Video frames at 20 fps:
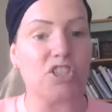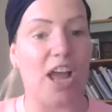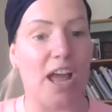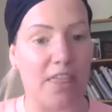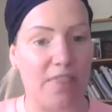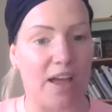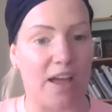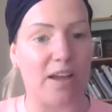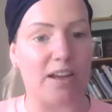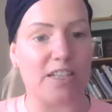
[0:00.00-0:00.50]
to
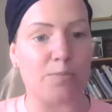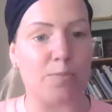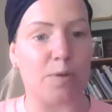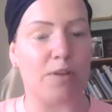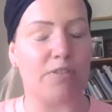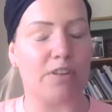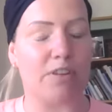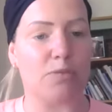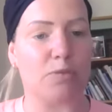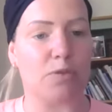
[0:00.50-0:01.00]
share that
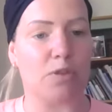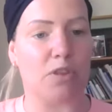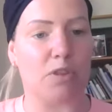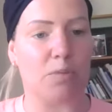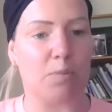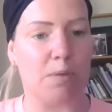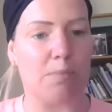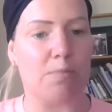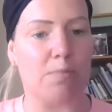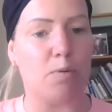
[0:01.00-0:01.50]
experience with
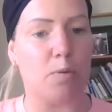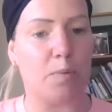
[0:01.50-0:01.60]
other people.